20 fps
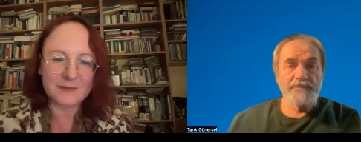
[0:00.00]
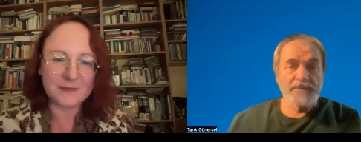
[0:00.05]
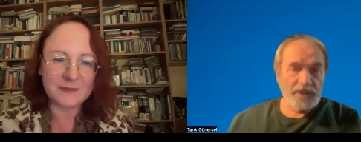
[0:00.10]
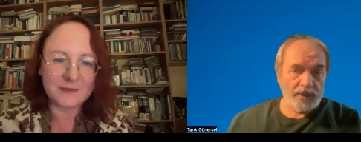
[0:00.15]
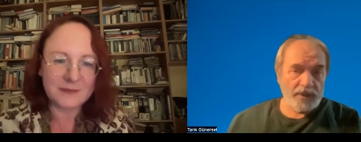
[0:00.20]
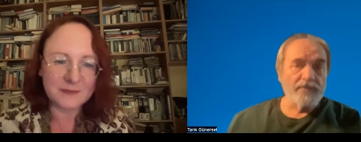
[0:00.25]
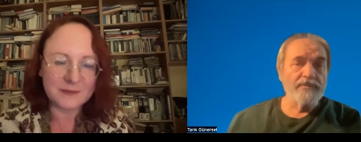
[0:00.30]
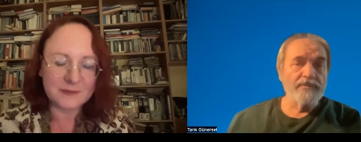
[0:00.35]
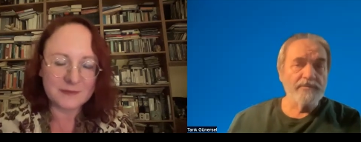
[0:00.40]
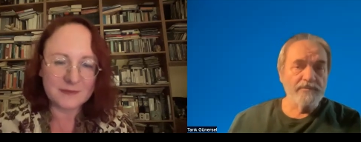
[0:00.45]

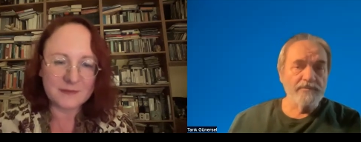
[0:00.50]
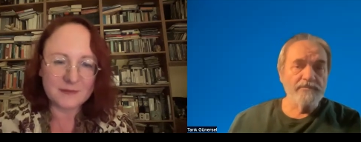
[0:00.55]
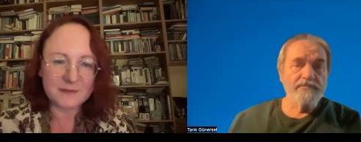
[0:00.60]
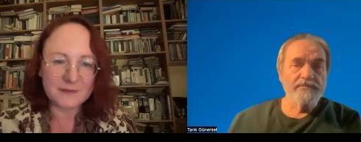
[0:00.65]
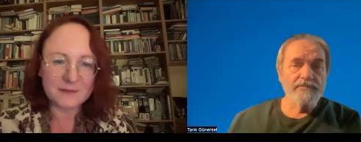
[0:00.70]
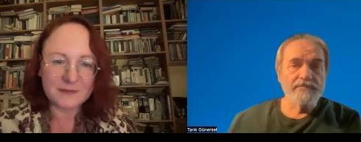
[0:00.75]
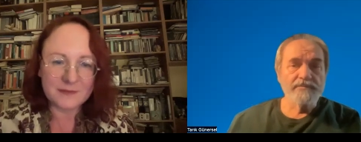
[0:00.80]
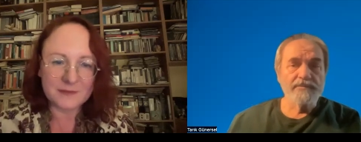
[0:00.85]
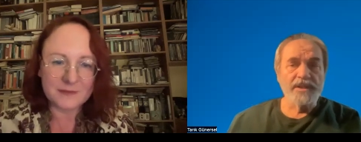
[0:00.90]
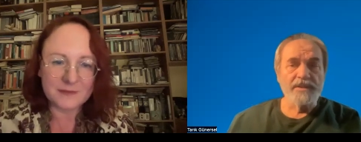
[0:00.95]
Speaker 1: you know.
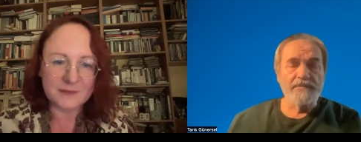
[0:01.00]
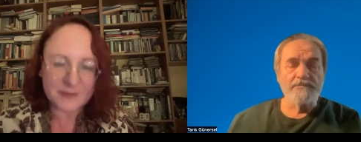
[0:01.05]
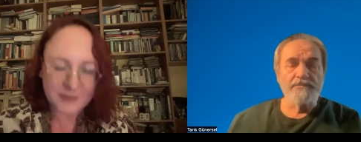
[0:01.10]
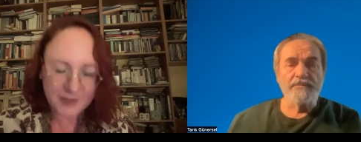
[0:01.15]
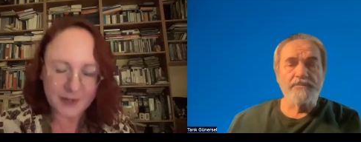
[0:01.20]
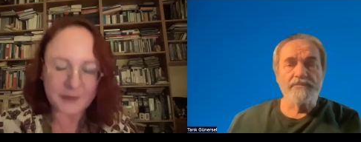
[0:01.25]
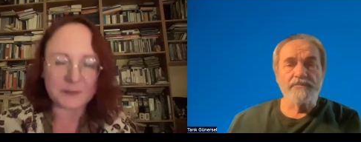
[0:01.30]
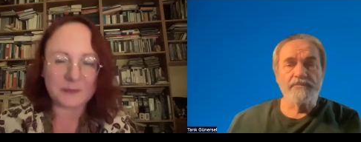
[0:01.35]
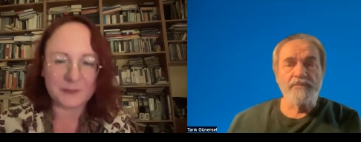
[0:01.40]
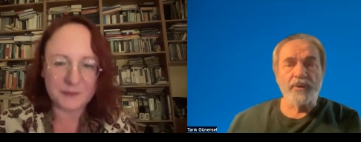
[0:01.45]

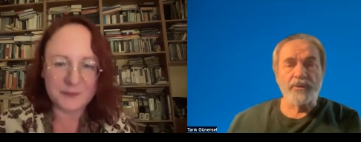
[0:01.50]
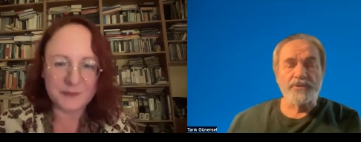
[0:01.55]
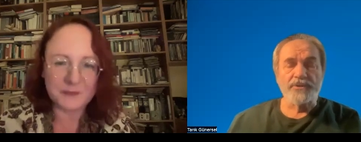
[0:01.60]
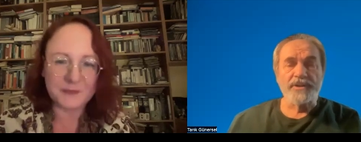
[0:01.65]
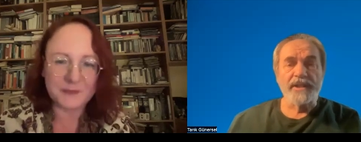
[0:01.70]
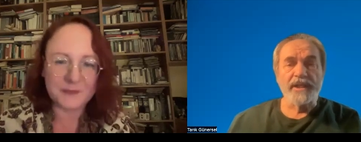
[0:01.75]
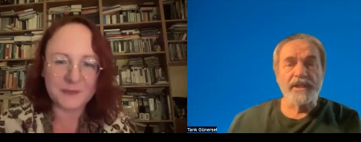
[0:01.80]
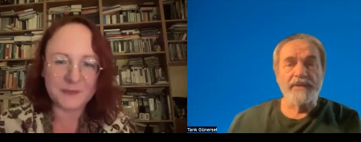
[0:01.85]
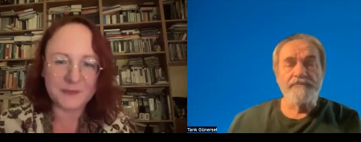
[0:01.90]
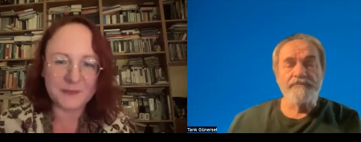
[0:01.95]
In, yeah.
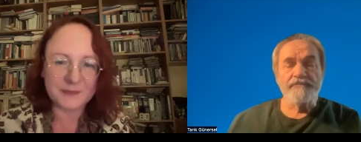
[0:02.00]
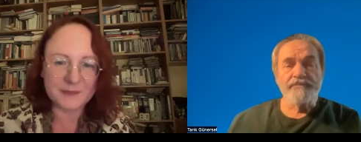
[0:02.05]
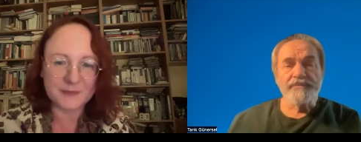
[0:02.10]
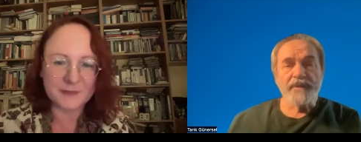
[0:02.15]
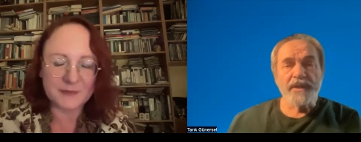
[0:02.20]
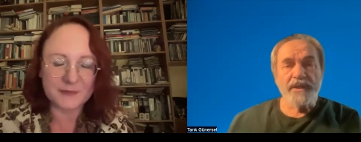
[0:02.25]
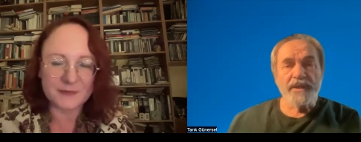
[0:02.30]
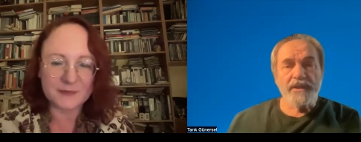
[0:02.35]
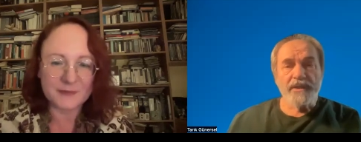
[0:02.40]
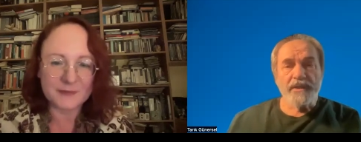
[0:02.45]
yeah.
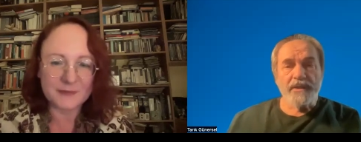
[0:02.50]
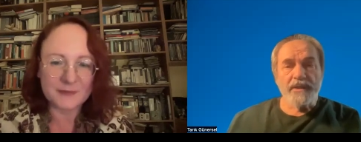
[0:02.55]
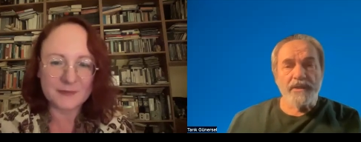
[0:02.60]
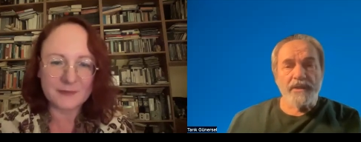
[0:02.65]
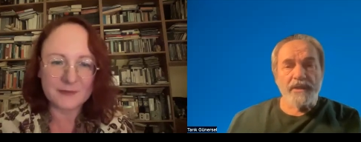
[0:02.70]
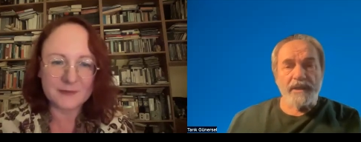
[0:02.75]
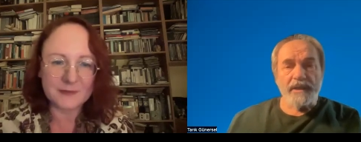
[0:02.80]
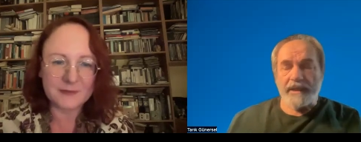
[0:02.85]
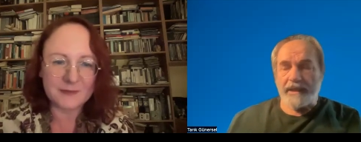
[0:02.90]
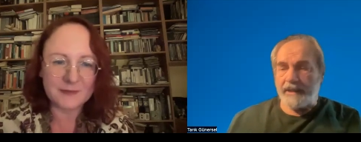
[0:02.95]

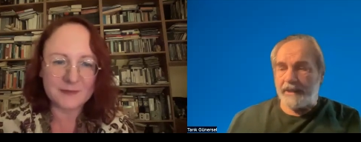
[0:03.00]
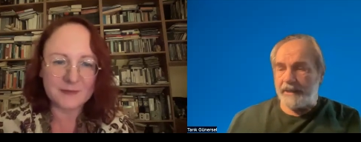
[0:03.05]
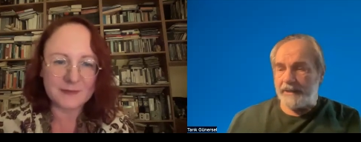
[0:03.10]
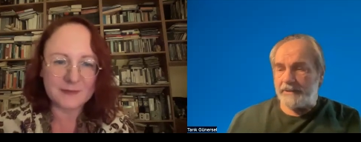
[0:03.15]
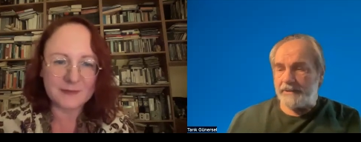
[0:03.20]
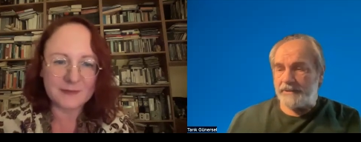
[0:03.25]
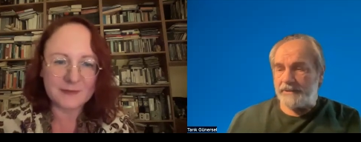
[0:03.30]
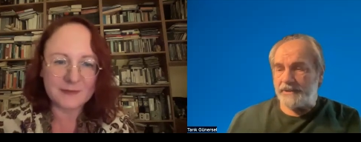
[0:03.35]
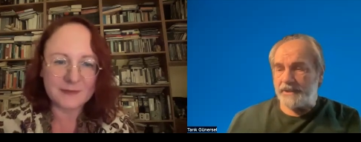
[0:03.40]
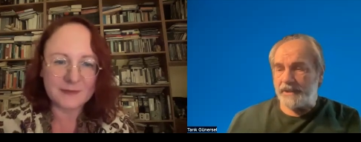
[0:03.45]

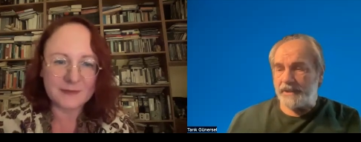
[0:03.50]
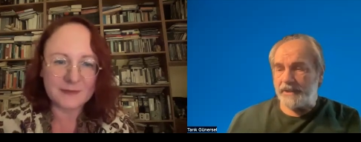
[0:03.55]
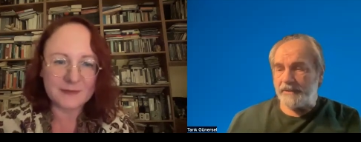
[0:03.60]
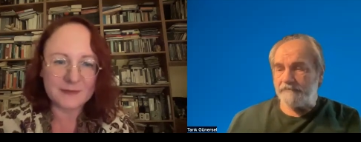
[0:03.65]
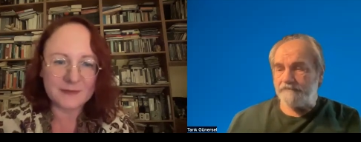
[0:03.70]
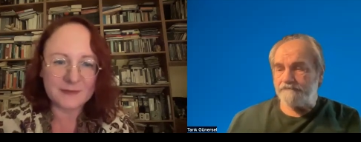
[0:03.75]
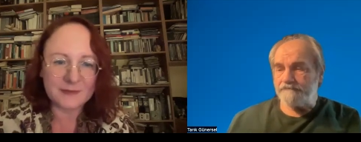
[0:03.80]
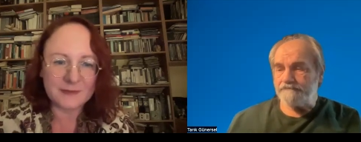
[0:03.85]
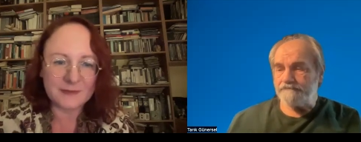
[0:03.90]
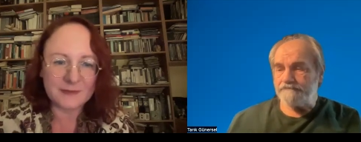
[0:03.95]
And
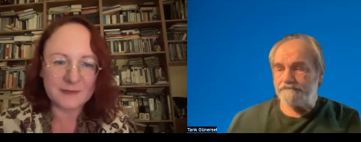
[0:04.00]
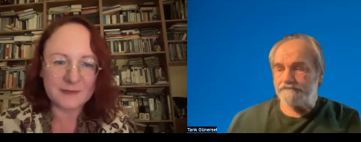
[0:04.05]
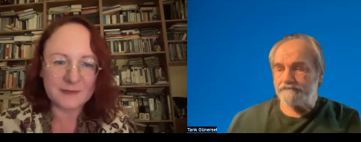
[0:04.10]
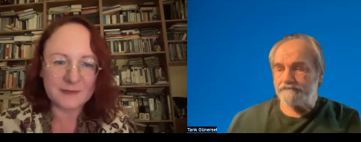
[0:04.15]
um,